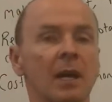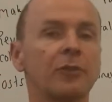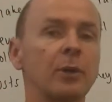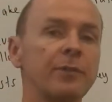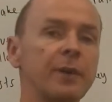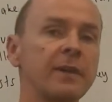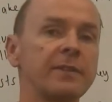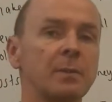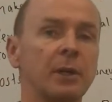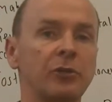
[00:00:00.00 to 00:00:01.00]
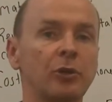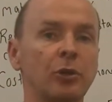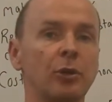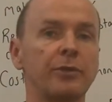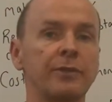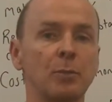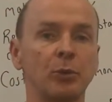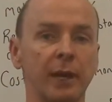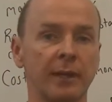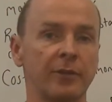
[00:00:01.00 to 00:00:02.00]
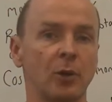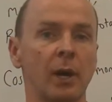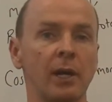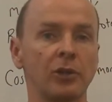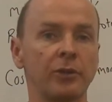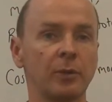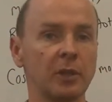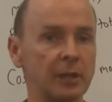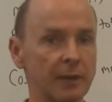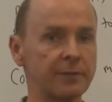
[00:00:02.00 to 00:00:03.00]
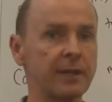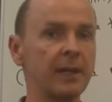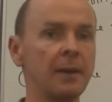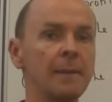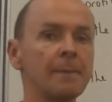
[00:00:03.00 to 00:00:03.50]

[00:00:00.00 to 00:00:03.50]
So it's very similar to simultaneous equations that we just did.